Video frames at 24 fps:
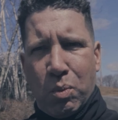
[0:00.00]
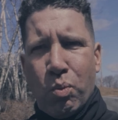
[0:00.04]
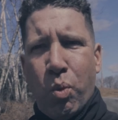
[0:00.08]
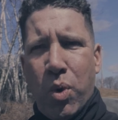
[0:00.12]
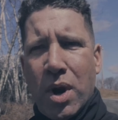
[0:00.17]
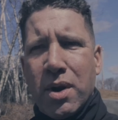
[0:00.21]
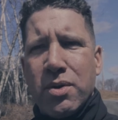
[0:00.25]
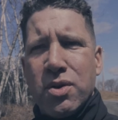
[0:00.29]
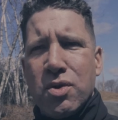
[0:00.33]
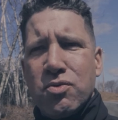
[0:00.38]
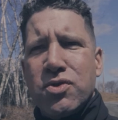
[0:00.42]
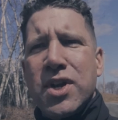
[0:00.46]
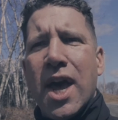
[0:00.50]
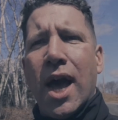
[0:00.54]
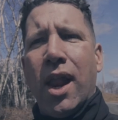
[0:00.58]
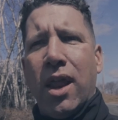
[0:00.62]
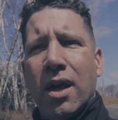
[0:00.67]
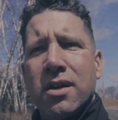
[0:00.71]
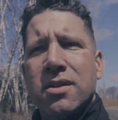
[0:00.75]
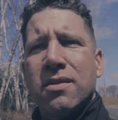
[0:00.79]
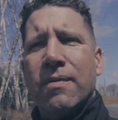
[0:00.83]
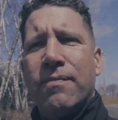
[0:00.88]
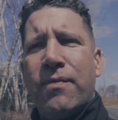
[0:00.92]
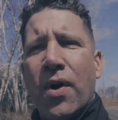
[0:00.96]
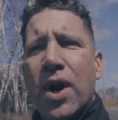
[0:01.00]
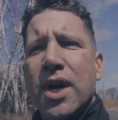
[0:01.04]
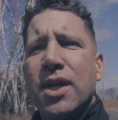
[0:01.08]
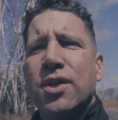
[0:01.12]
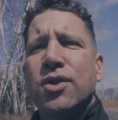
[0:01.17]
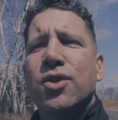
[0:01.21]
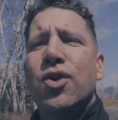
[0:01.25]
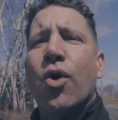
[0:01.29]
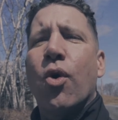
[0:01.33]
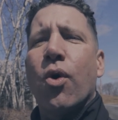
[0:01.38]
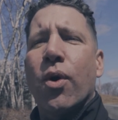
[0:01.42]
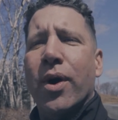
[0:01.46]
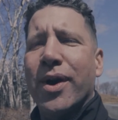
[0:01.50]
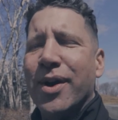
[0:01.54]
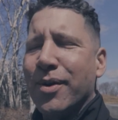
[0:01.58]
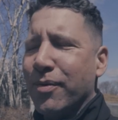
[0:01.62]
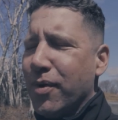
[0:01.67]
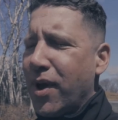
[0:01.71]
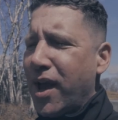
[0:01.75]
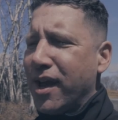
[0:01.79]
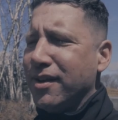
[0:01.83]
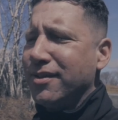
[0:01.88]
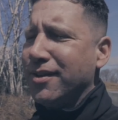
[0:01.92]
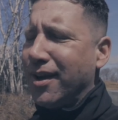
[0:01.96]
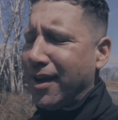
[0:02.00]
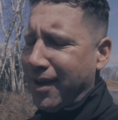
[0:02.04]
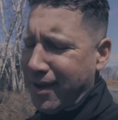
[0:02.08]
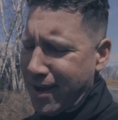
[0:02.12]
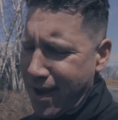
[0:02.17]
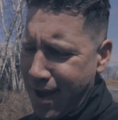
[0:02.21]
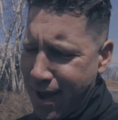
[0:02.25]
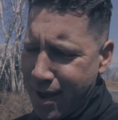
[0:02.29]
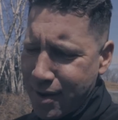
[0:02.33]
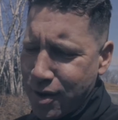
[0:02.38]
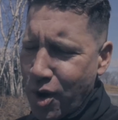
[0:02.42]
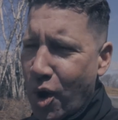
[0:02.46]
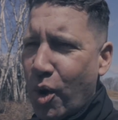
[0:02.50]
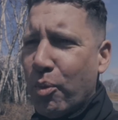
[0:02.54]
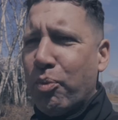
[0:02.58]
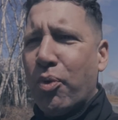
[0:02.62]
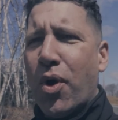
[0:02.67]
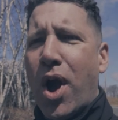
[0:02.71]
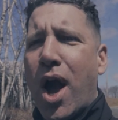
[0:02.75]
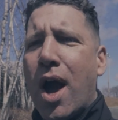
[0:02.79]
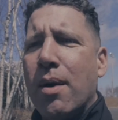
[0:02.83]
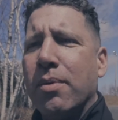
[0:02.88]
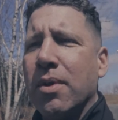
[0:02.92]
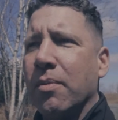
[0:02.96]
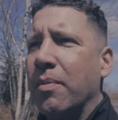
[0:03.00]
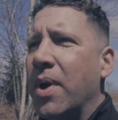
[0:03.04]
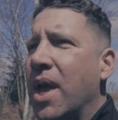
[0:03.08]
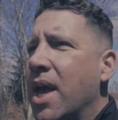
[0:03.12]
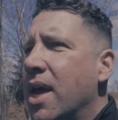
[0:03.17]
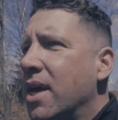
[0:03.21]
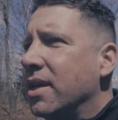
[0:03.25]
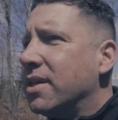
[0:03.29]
Why don't you tell us a funny story? Ryan's like, yeah, no problem.